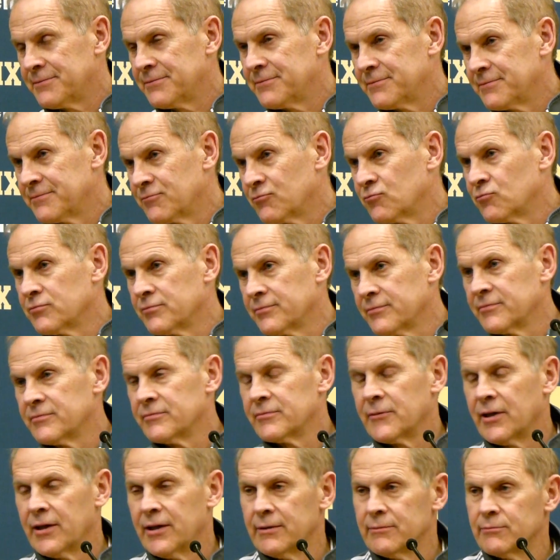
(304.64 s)
Zach to have his best
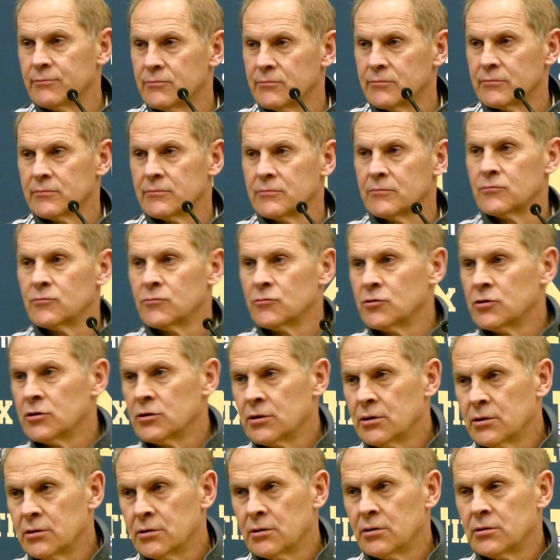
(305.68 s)
game at the same time.
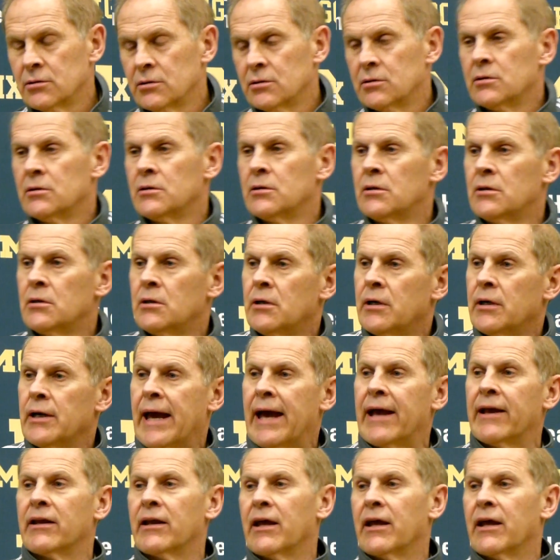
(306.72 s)
Now with Caverson